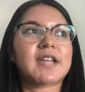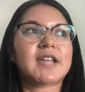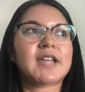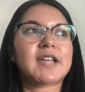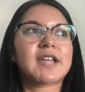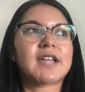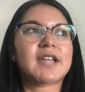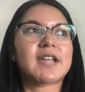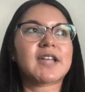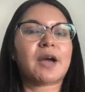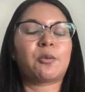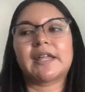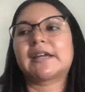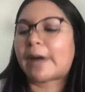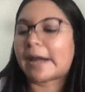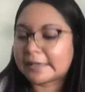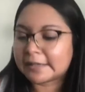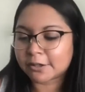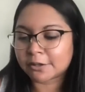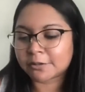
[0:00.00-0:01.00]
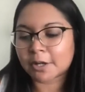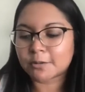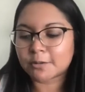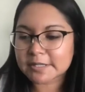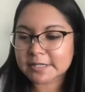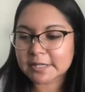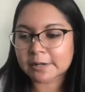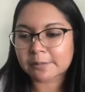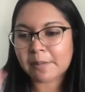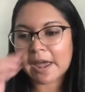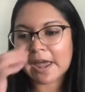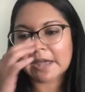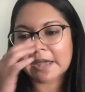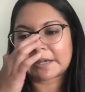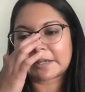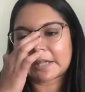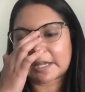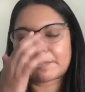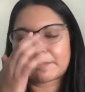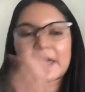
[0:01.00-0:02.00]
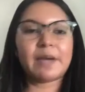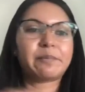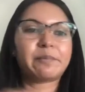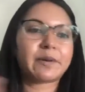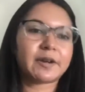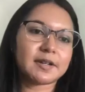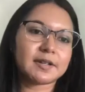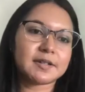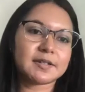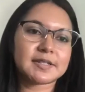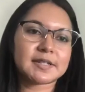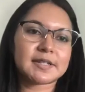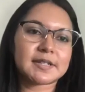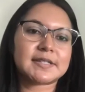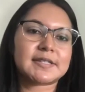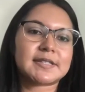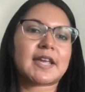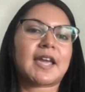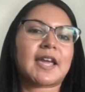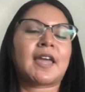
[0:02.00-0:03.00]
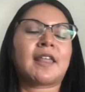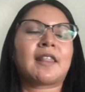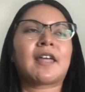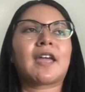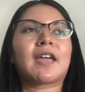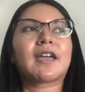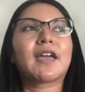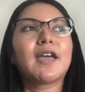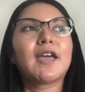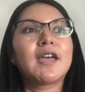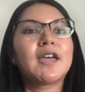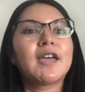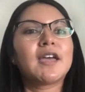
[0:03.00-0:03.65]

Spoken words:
that would like write little notes on my like papers and say like,